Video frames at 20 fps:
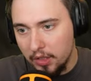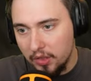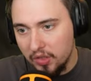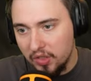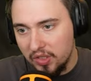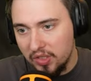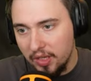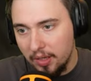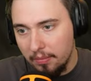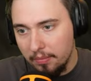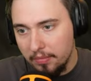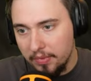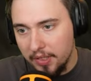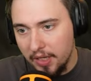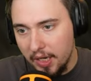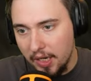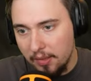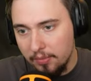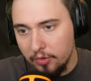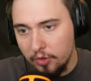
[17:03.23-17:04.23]

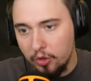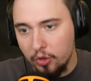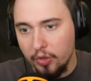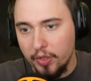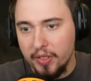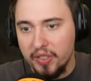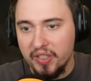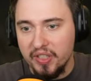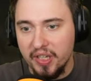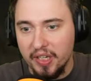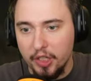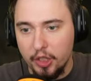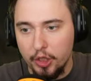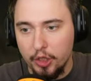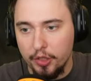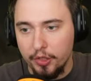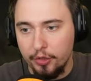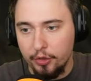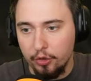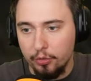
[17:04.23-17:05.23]
Sometimes during
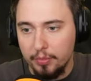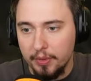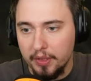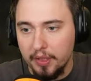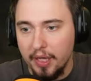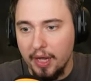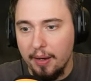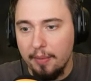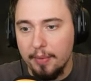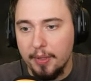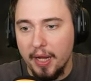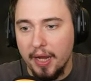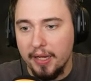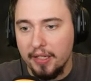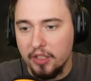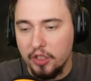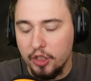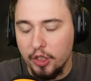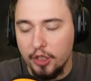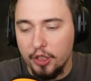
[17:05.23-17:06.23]
Sanctuary, you will
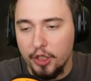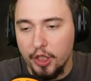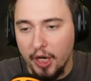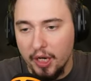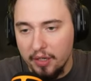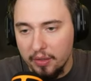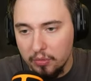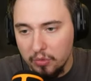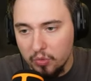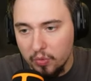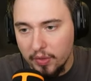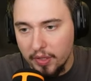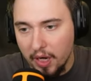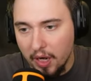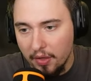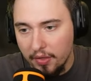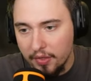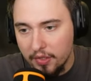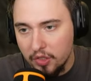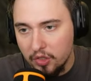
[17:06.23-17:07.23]
exchange items with
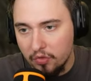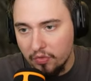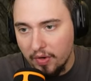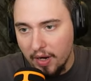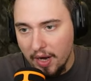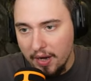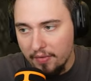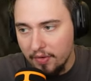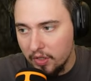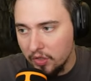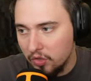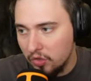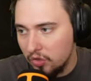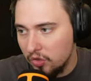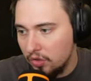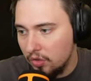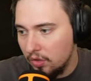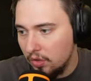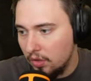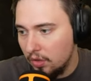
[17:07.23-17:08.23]
other survivors.
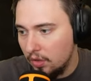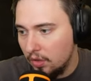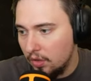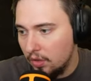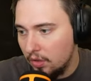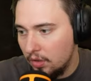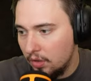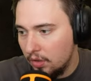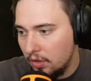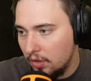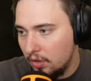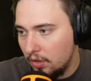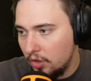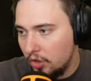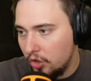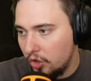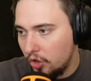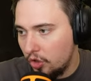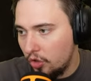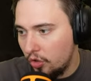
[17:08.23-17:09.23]

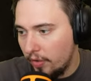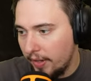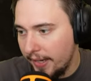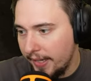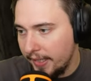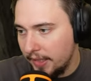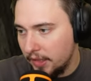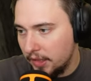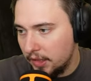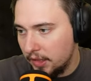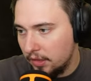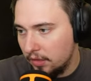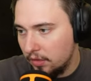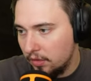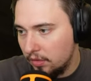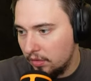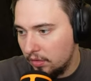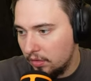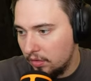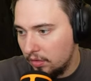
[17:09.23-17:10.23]
Trade.
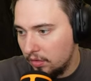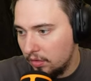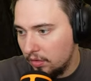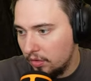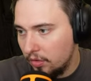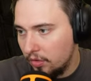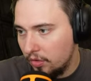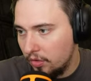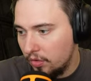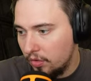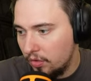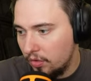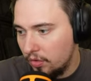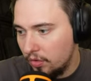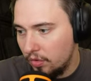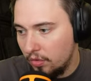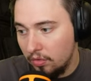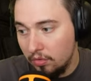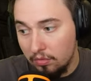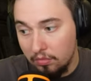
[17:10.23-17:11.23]

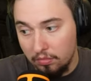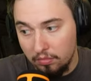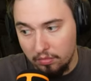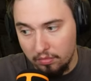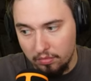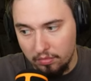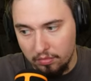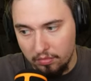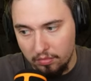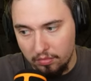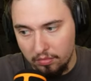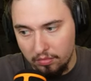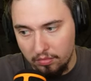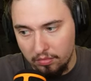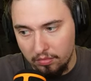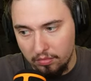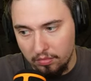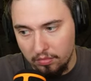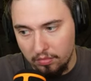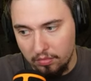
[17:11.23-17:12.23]
Ooh, this looks
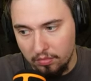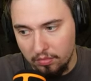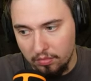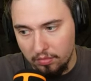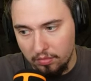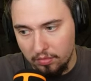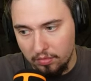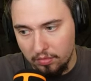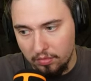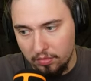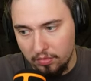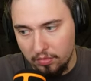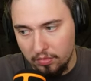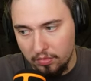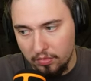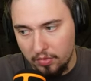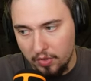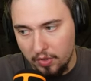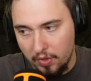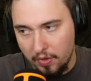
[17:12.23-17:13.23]
good.
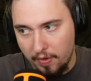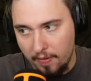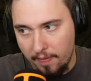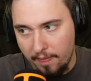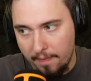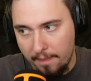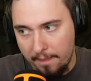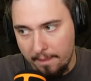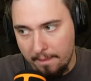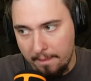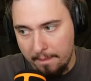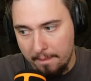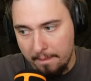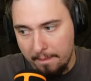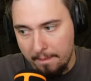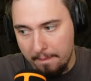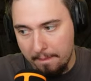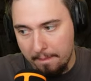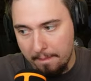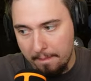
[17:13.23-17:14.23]
Shall we exchange?
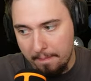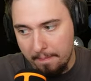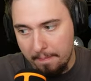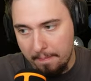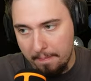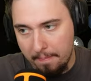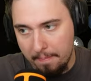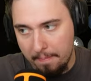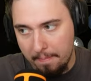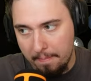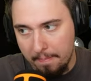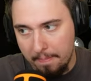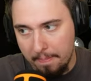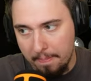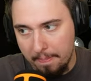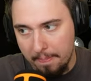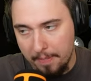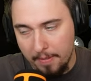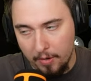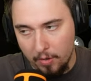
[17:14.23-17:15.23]

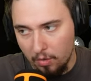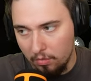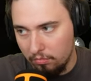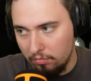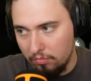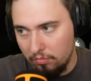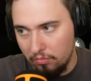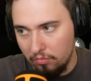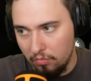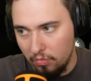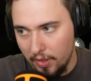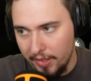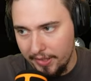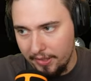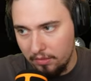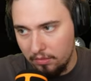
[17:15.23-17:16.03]
Uh, what?